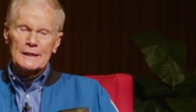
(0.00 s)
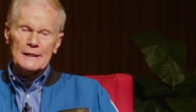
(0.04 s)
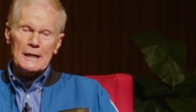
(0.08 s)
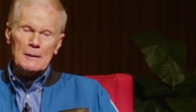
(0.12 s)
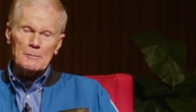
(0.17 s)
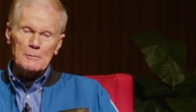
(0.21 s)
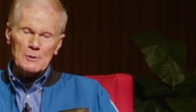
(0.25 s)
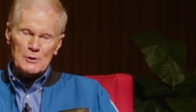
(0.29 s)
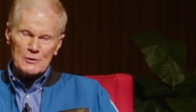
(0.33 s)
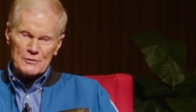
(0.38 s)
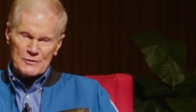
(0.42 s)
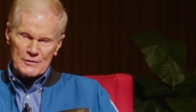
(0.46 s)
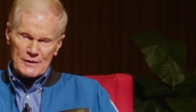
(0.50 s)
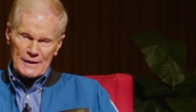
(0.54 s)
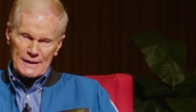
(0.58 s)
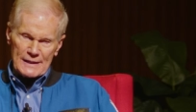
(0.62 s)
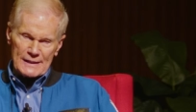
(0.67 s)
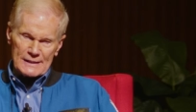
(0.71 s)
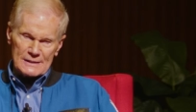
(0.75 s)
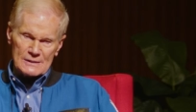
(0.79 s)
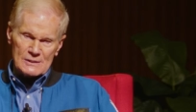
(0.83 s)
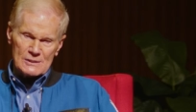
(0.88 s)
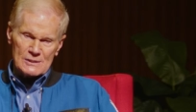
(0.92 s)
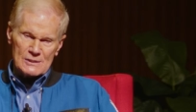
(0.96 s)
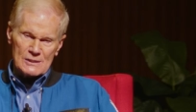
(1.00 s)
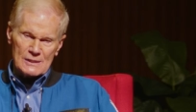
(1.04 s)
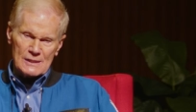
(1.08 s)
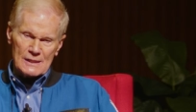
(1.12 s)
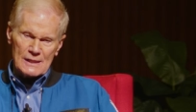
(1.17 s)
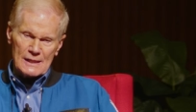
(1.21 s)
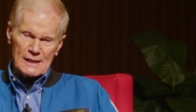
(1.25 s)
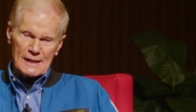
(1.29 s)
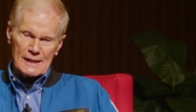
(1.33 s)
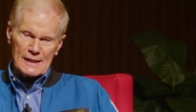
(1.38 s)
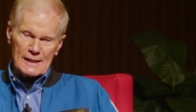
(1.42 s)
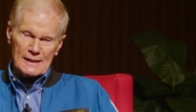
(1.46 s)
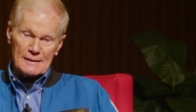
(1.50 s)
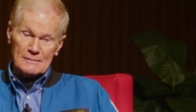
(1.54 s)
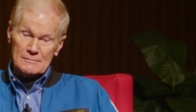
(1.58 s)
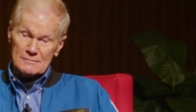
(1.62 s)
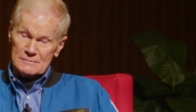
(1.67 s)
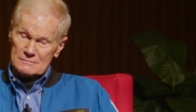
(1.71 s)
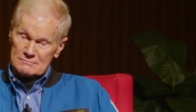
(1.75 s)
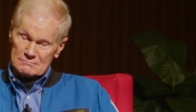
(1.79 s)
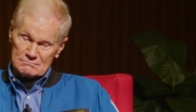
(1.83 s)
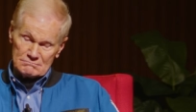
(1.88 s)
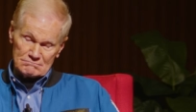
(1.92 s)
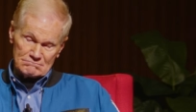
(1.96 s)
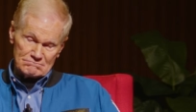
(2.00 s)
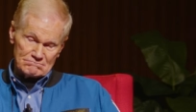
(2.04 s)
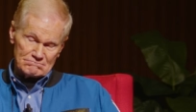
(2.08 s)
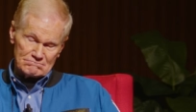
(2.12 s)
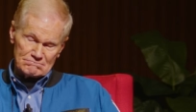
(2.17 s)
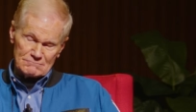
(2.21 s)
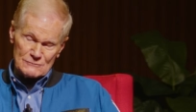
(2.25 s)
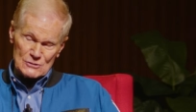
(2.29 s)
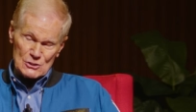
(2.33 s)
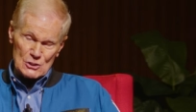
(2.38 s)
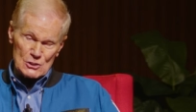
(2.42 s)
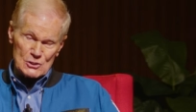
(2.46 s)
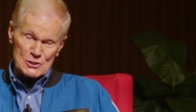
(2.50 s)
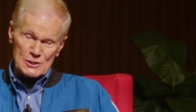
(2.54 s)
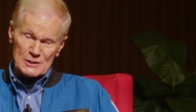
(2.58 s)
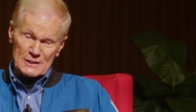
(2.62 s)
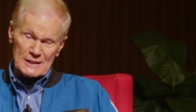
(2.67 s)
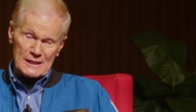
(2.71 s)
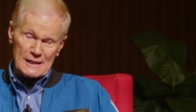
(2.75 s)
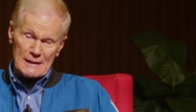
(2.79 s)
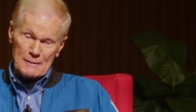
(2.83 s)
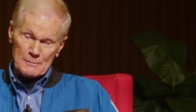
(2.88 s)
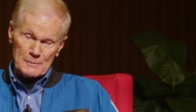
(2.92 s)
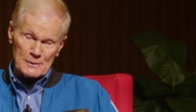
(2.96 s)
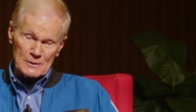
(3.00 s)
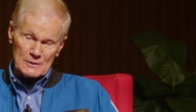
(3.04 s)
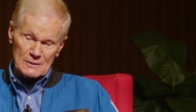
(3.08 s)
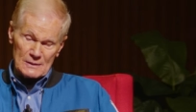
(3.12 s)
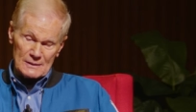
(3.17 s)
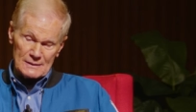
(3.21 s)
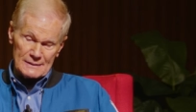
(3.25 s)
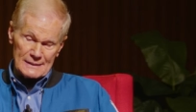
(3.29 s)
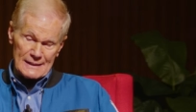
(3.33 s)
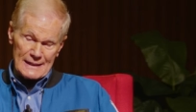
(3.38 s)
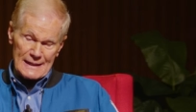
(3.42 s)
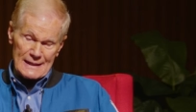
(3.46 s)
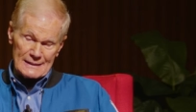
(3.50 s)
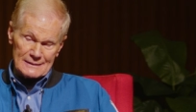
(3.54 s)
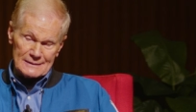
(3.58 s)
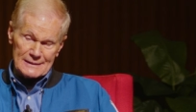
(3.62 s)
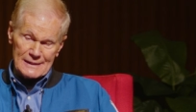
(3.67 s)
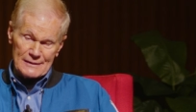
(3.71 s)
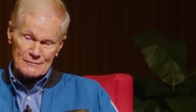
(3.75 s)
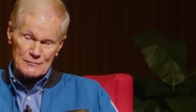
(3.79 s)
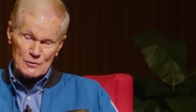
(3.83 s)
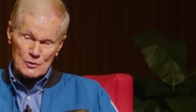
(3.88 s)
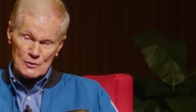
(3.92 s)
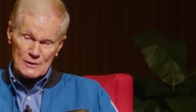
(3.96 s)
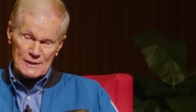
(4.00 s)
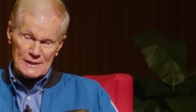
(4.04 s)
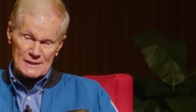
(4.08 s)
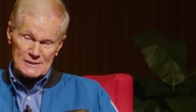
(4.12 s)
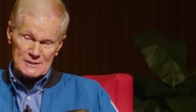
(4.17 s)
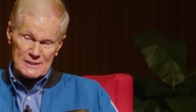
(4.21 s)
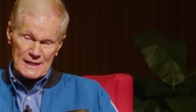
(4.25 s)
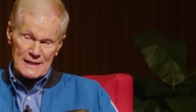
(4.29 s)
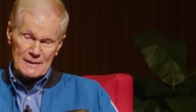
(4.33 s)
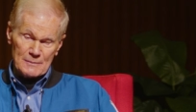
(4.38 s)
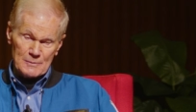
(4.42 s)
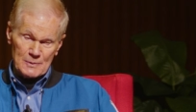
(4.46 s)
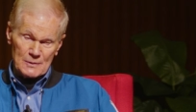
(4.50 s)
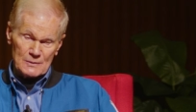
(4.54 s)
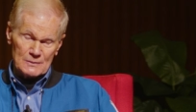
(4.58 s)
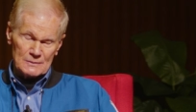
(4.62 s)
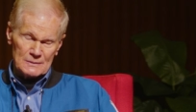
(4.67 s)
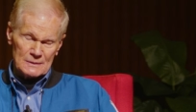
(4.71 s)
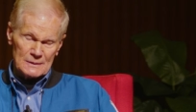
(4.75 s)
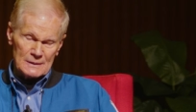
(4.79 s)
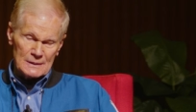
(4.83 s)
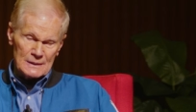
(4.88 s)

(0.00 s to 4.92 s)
A number of things. Uh, just a couple that I'll give you an example.